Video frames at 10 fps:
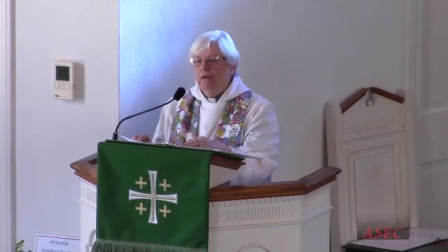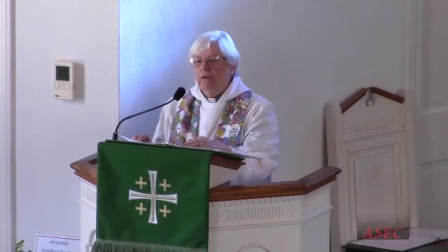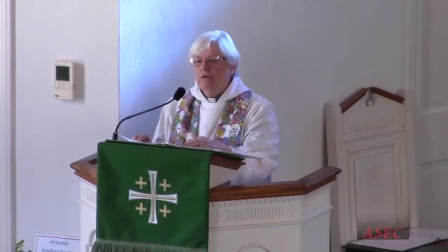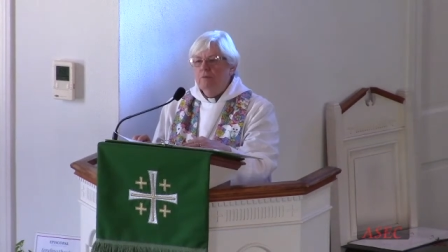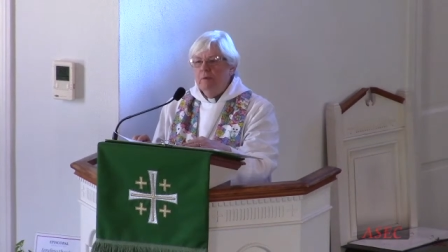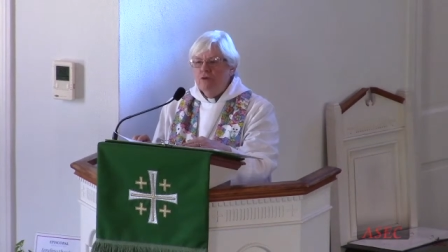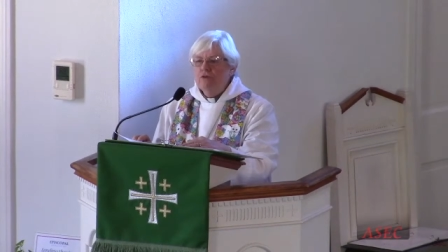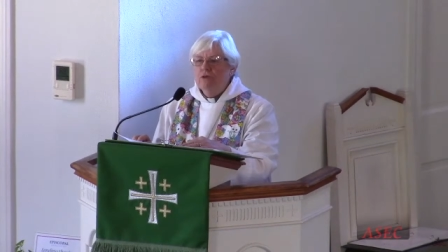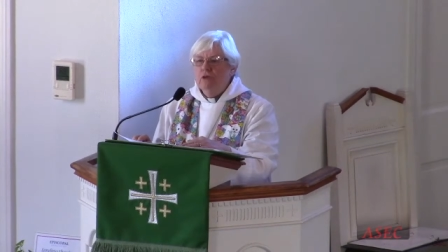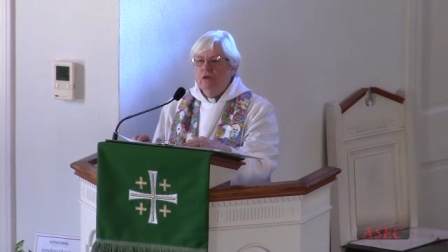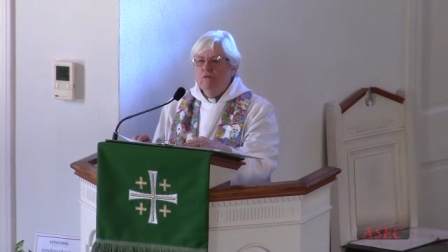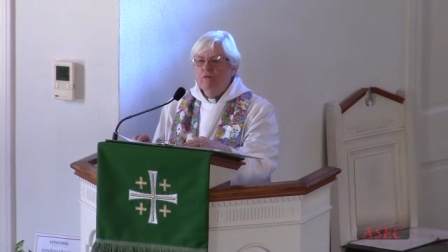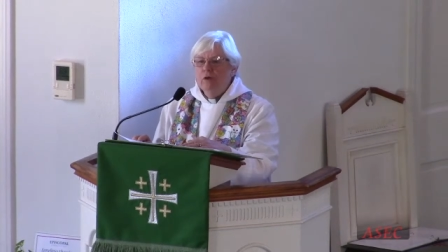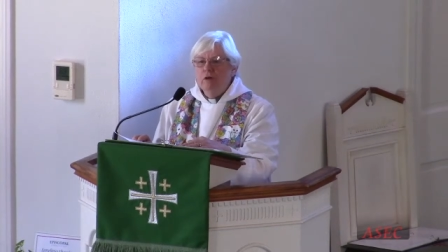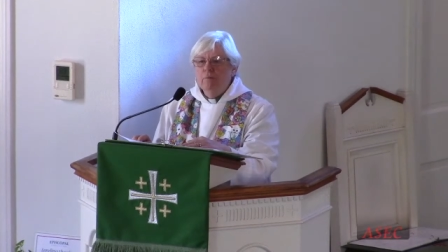especially if
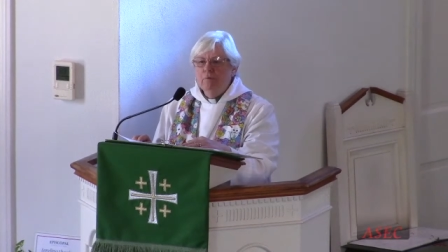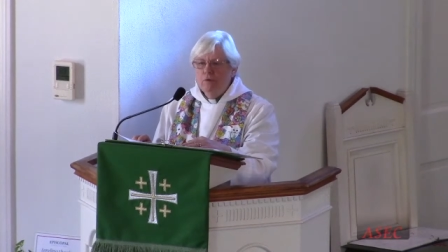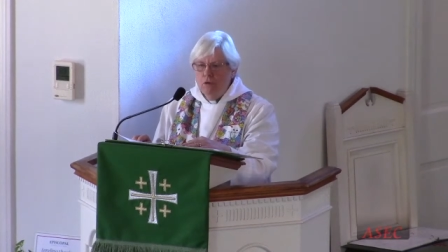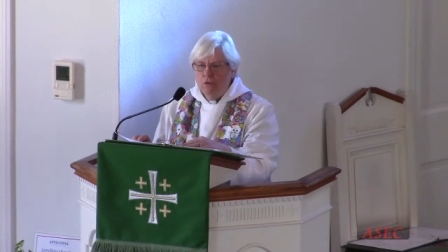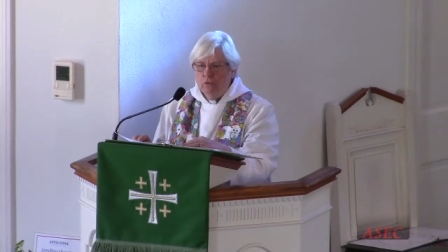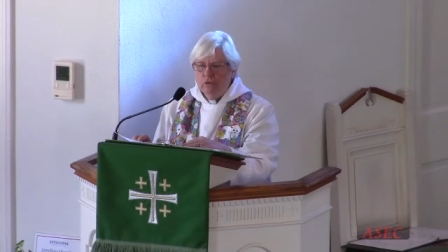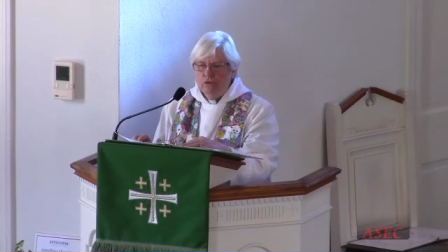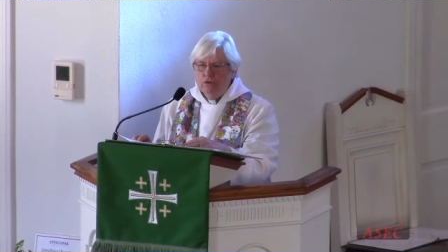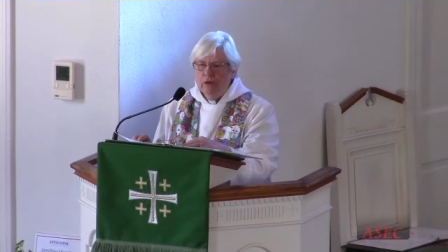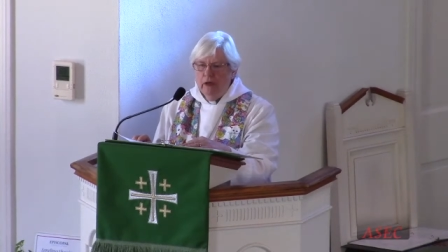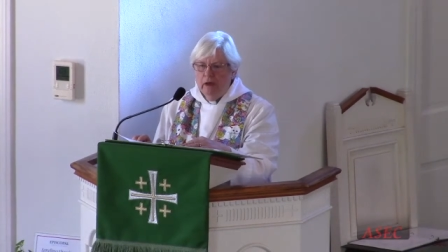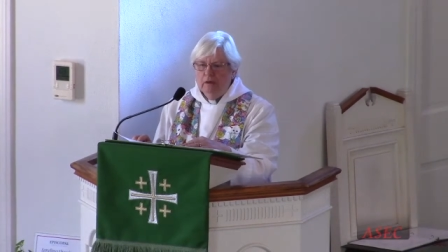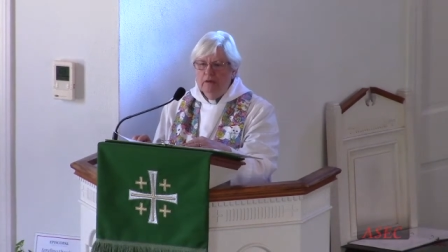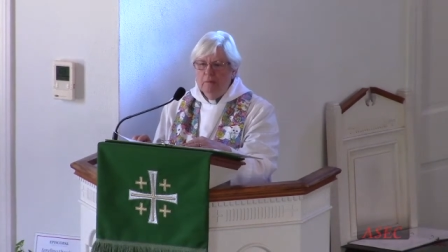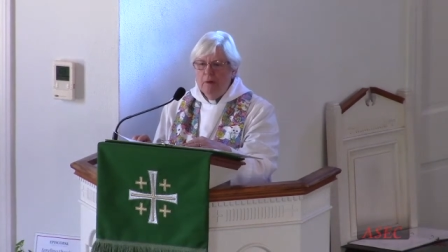we are prone to
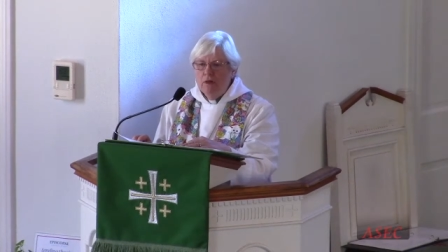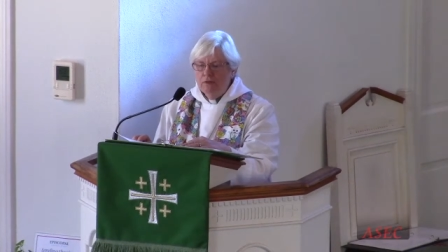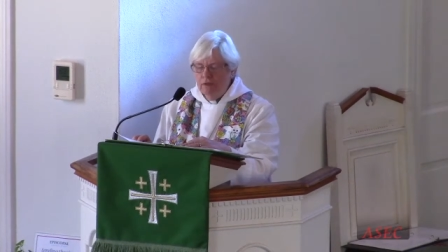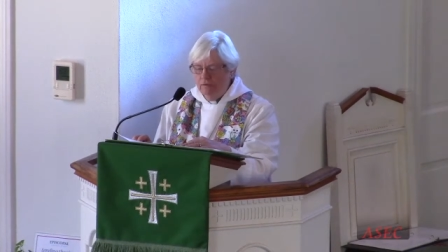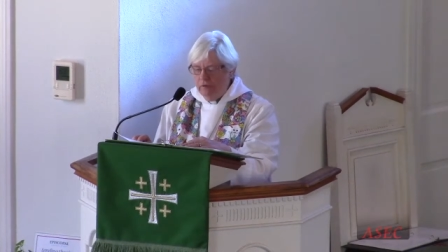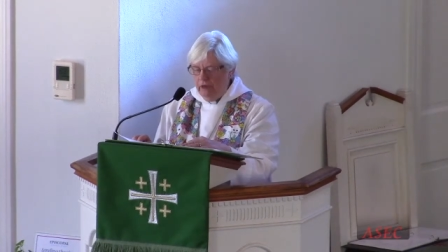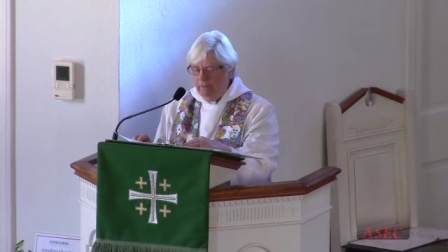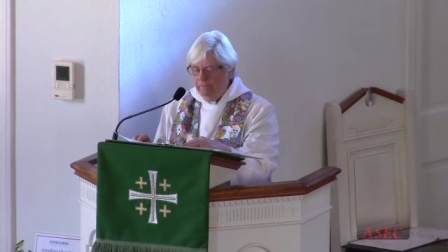act impulsively.